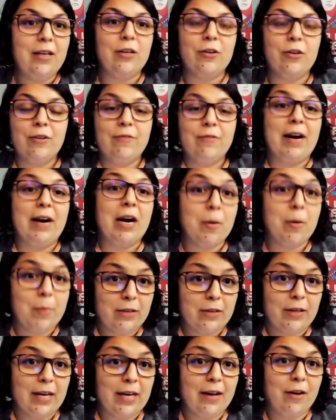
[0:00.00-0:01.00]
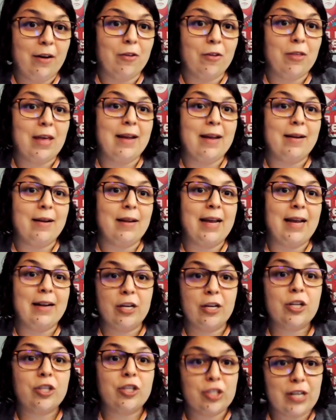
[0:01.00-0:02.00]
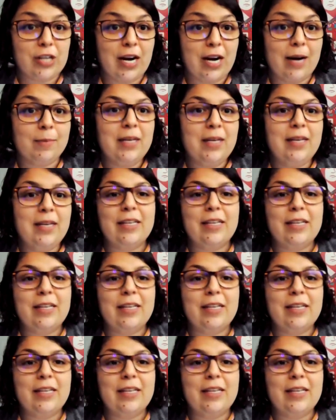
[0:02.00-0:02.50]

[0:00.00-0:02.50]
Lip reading: your environmental health in a good job.